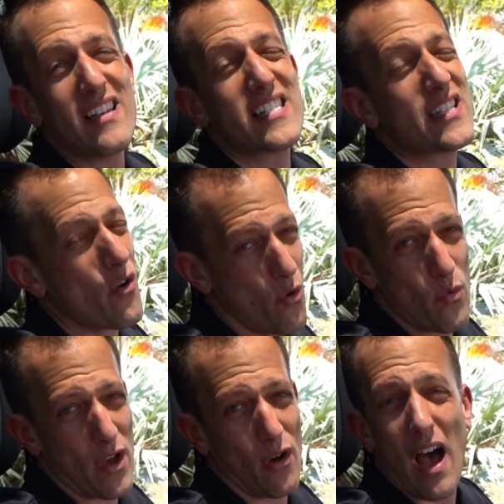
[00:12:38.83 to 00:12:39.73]
steering
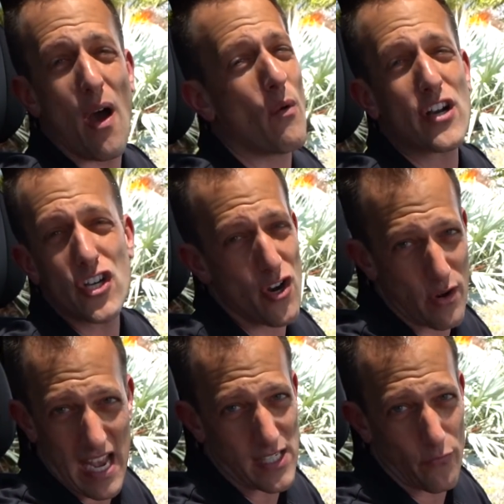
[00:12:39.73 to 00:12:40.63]
wheel I want to
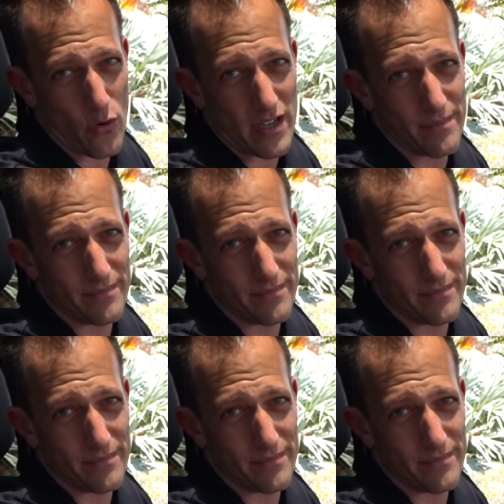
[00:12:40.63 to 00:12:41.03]
showcase for you.